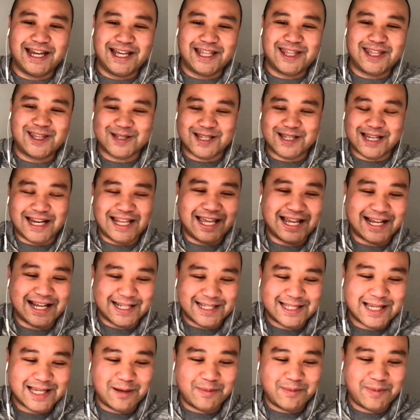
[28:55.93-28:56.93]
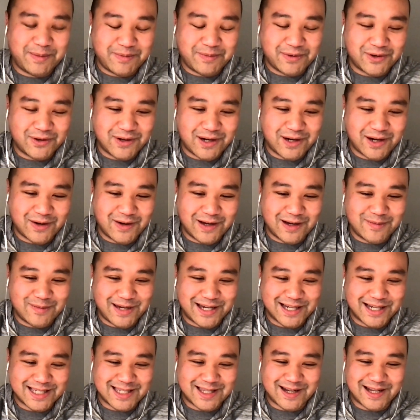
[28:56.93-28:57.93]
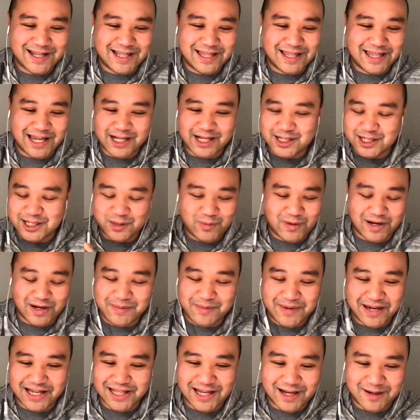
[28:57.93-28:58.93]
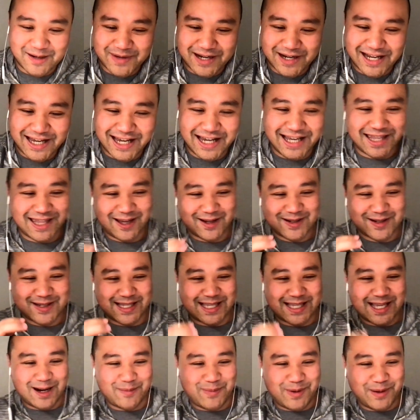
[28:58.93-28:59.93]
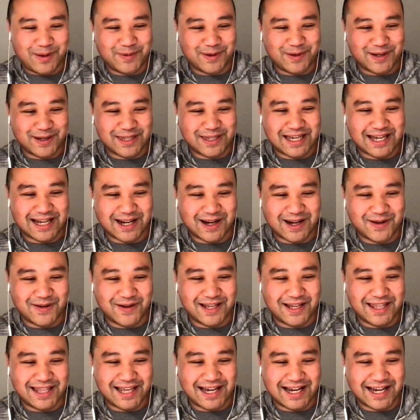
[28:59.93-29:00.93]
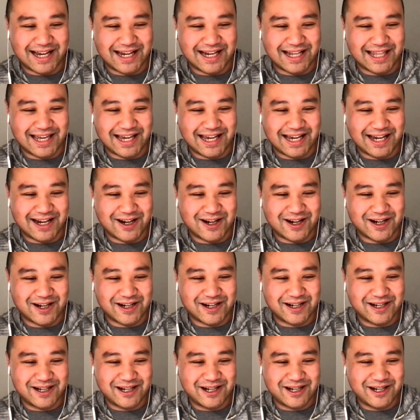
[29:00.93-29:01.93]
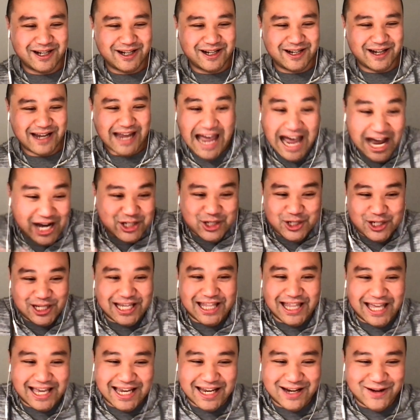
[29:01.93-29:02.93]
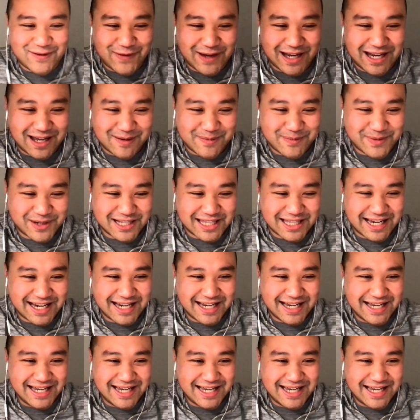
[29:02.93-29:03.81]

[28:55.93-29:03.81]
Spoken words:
there's kind of like a set of people who go in because they like just want to make a lot of money, and there's a set of people that go in that kind of like are actually like innovating and building.